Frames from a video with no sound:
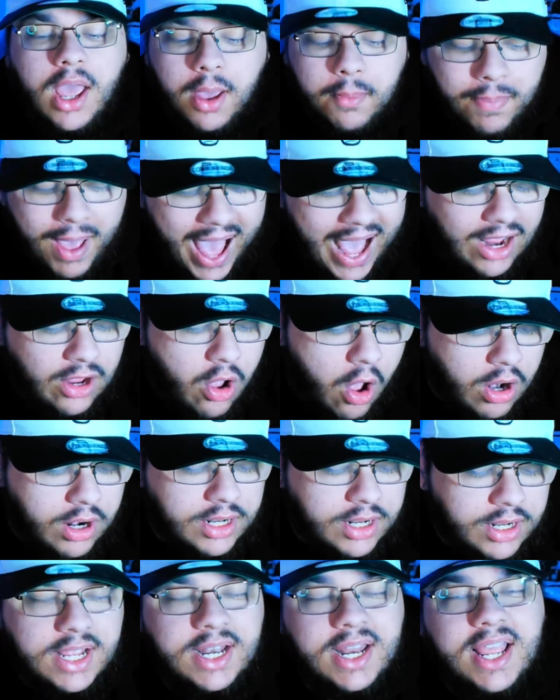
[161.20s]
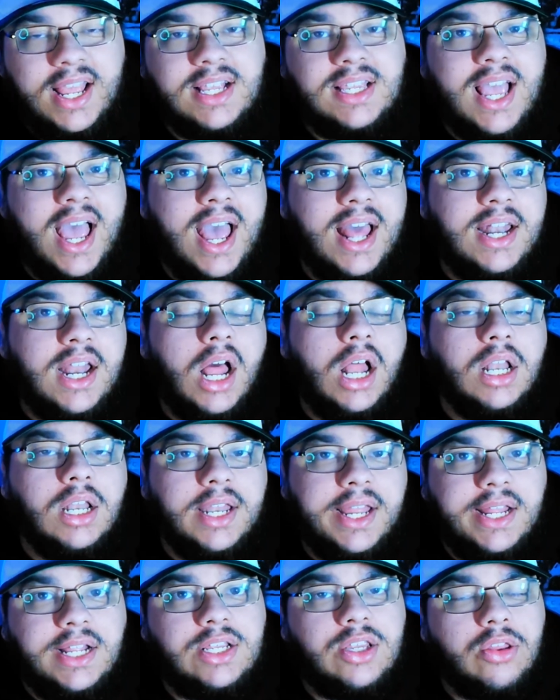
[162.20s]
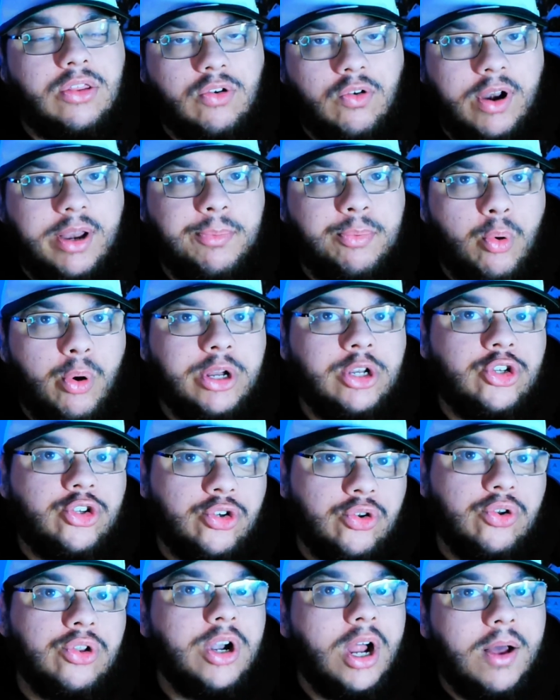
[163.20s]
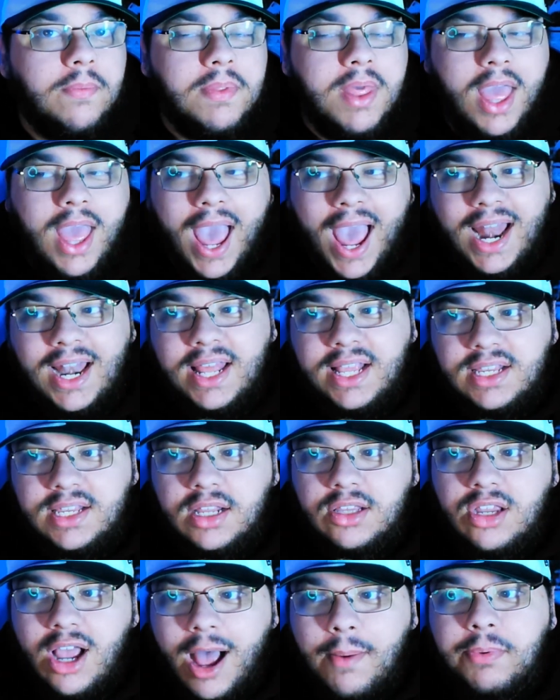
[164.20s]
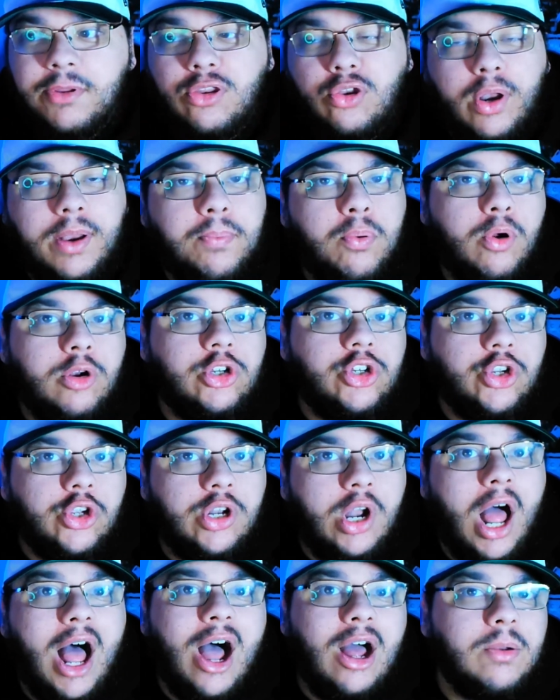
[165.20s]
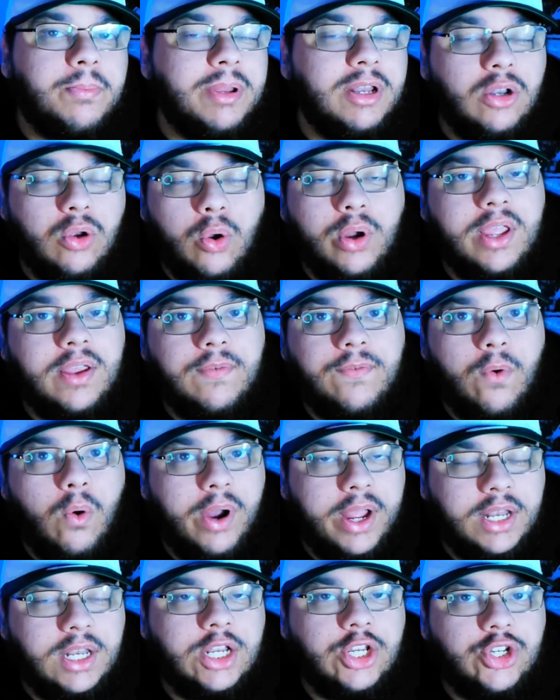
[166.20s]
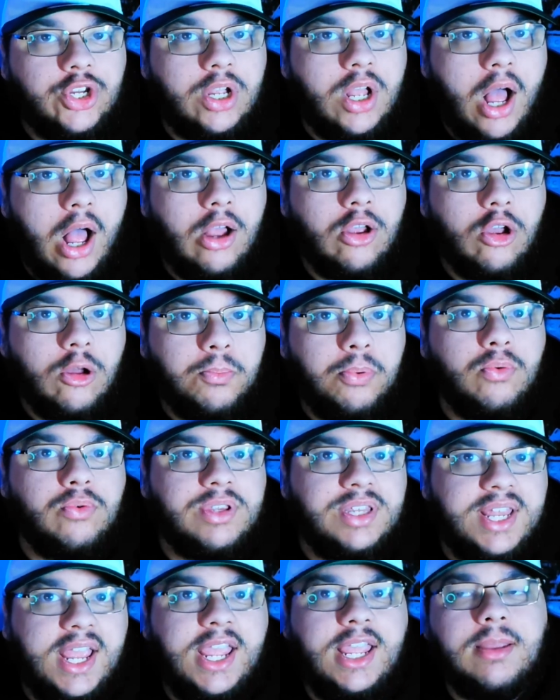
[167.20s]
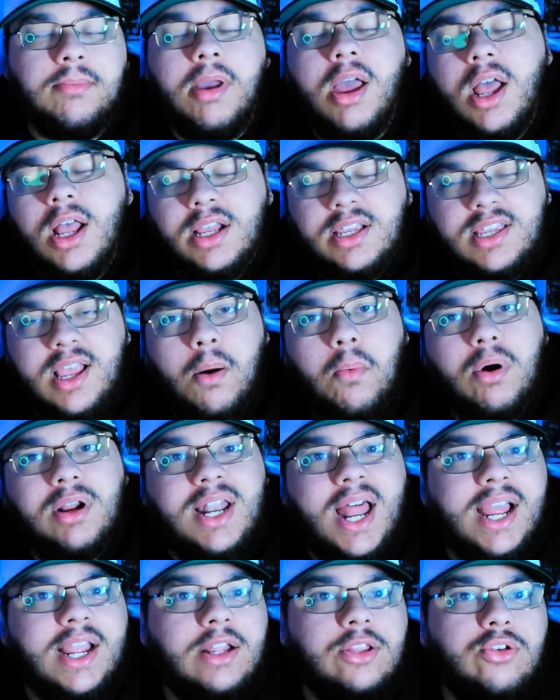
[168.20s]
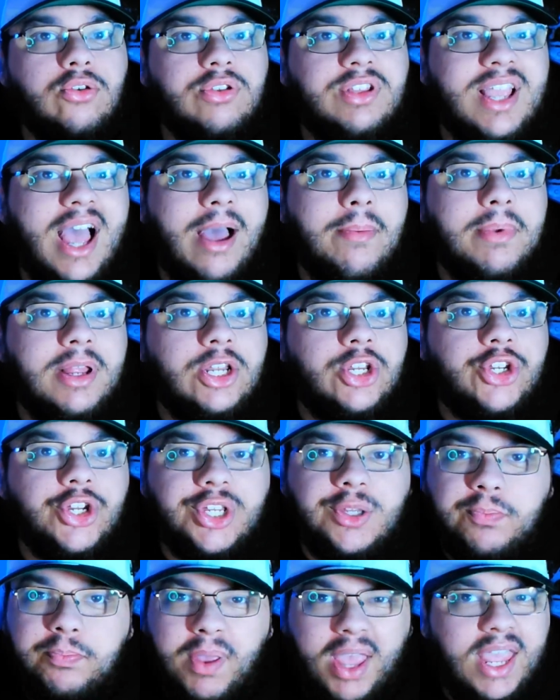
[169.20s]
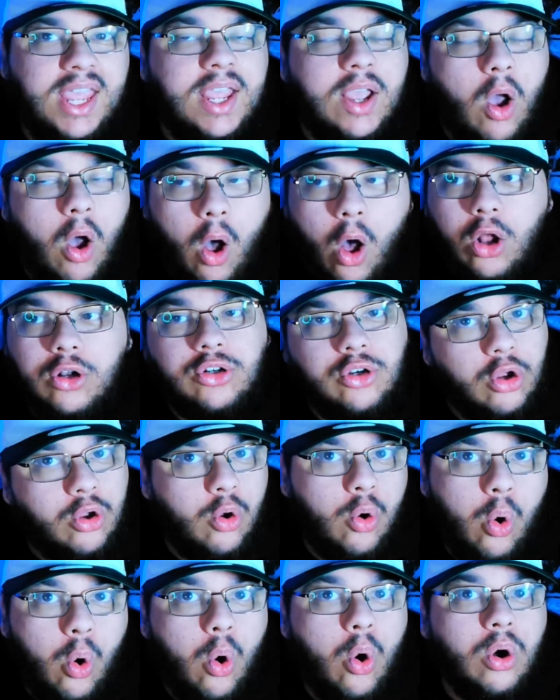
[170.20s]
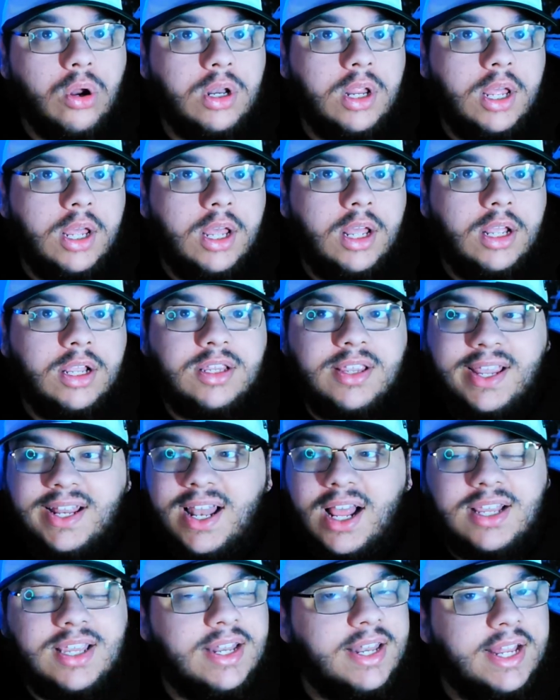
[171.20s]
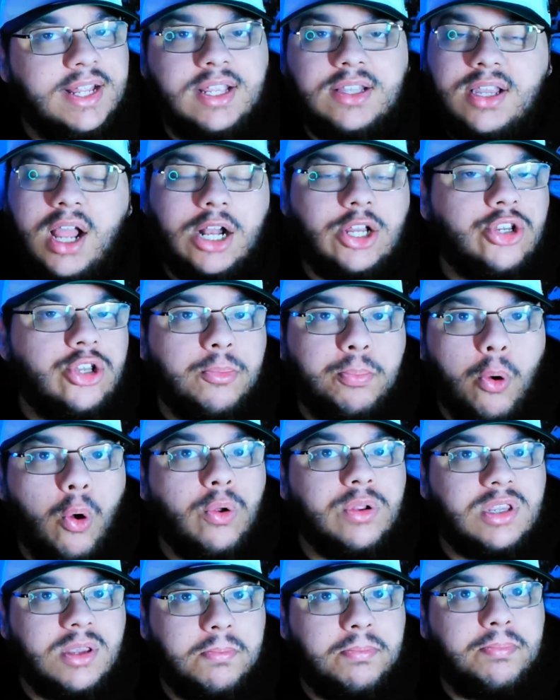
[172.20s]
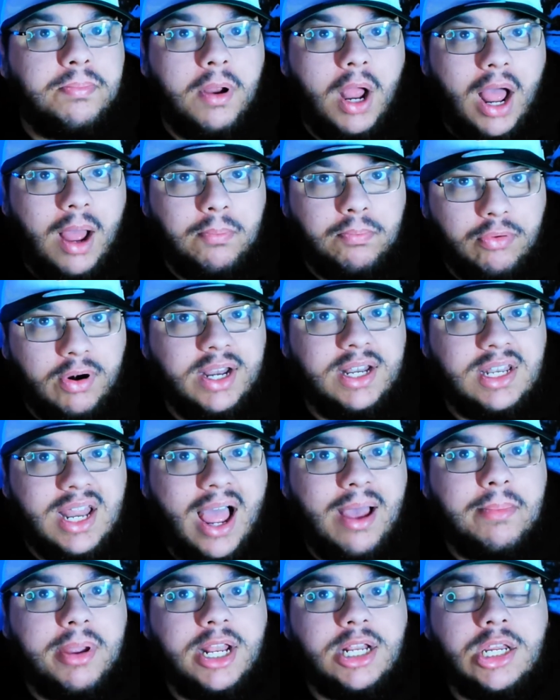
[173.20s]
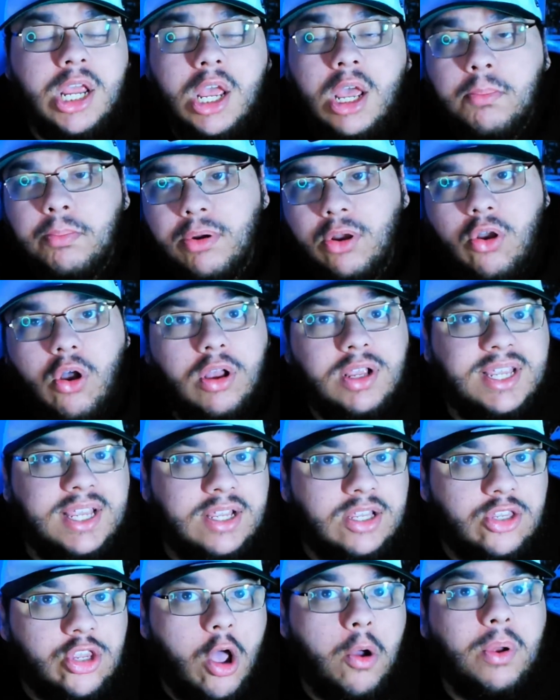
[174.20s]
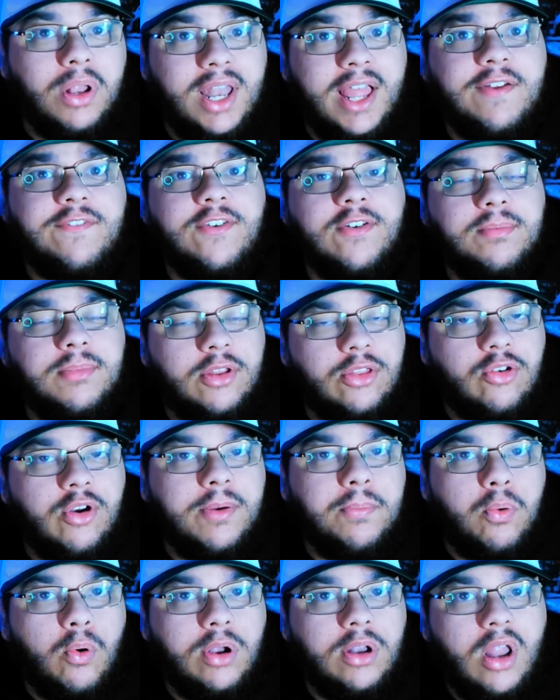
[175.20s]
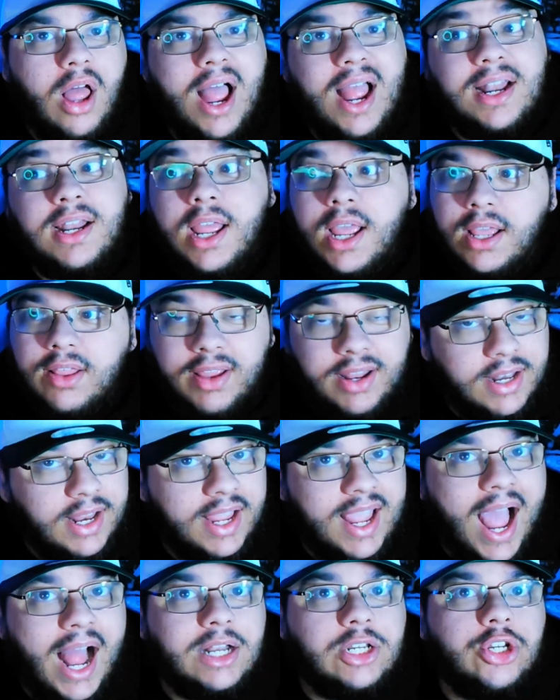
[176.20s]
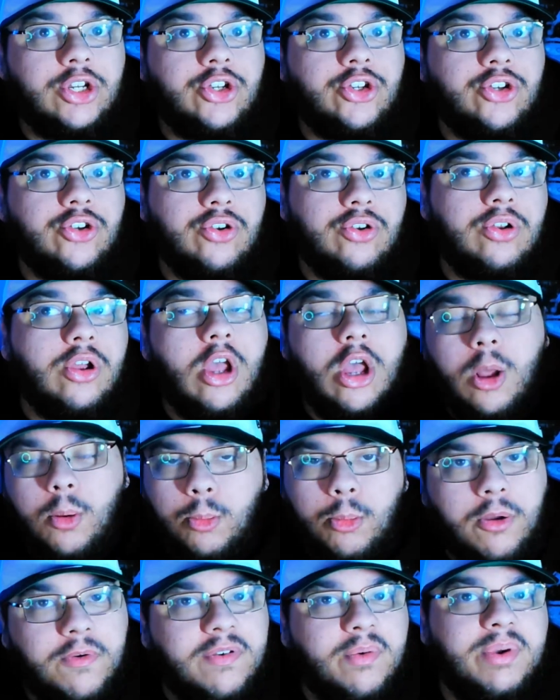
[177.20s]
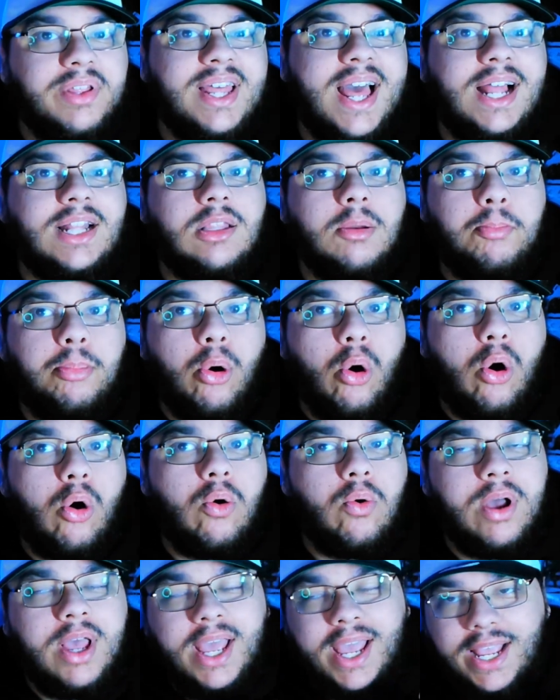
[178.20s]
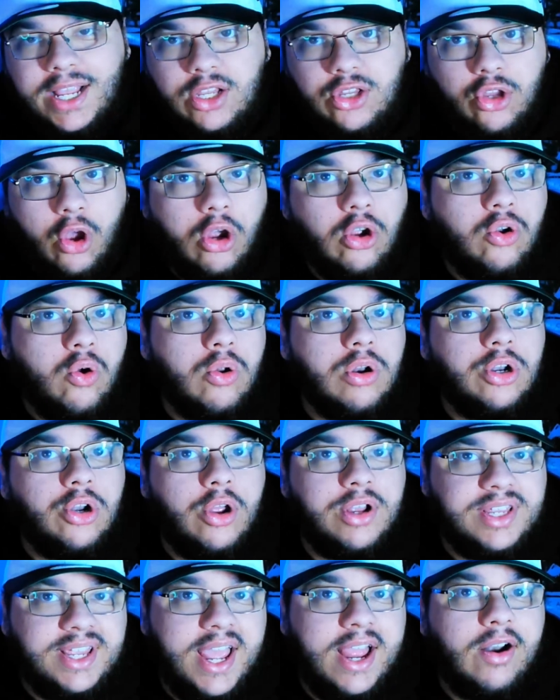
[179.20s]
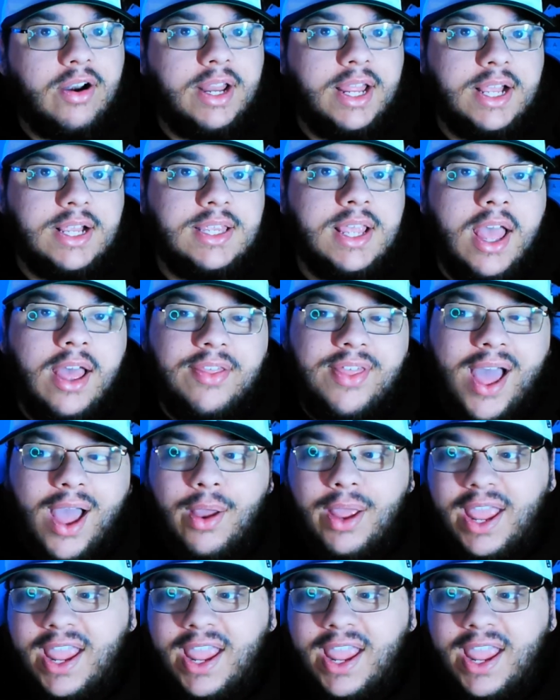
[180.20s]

Pat Connaughton is an elite three point shooter, and he's the type of three point shooter I'd be looking for in the Chicago Bulls team. Someone that could do damage just being on the court. He doesn't need to touch the ball to uh, bring damage because he's so elite from the three-point line in the catch and shoot, moving without the ball. He's so good in those areas that